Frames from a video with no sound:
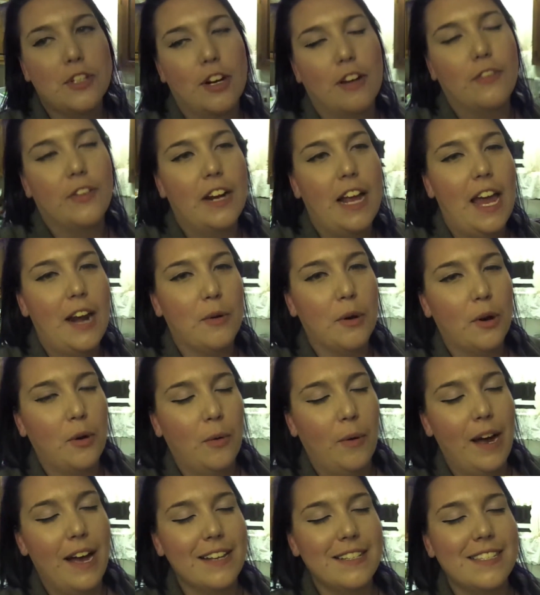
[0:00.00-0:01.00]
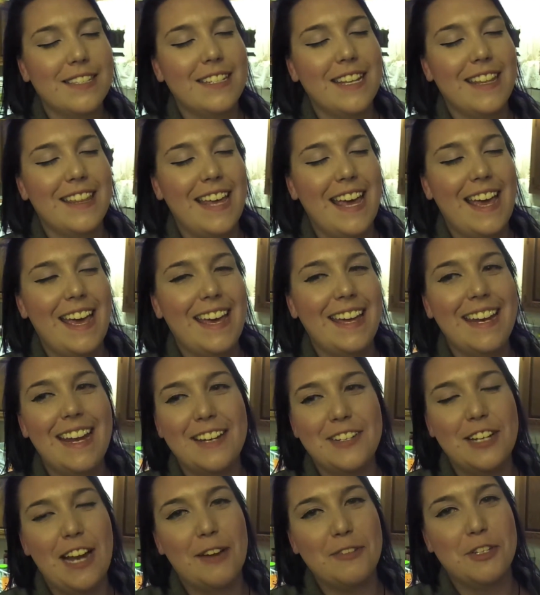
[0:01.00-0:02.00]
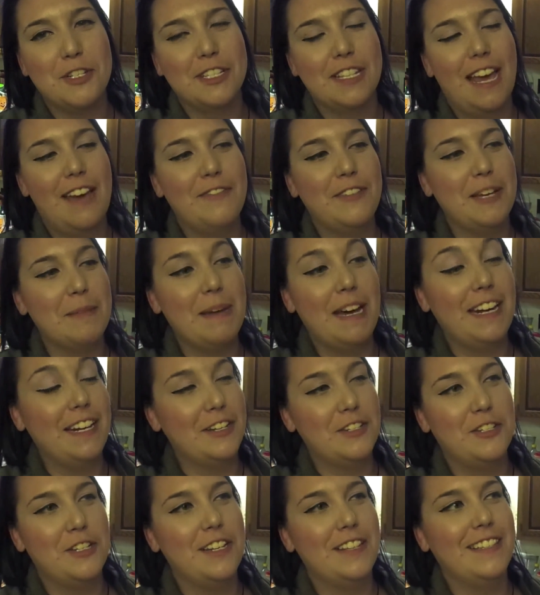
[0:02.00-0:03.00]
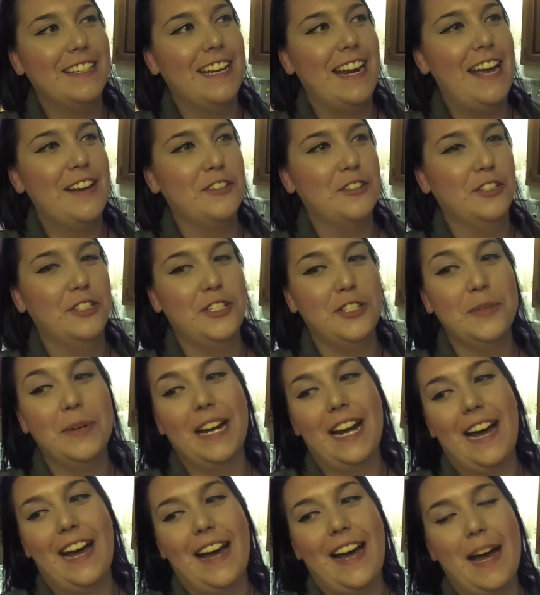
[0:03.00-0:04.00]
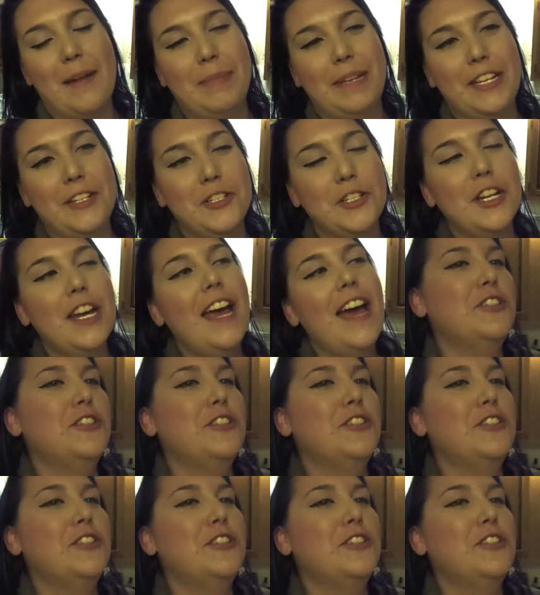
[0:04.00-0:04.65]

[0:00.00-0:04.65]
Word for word: girlfriend, had a request that, and now she's laughing about it because she didn't think I'd actually do it. Haha, bitch.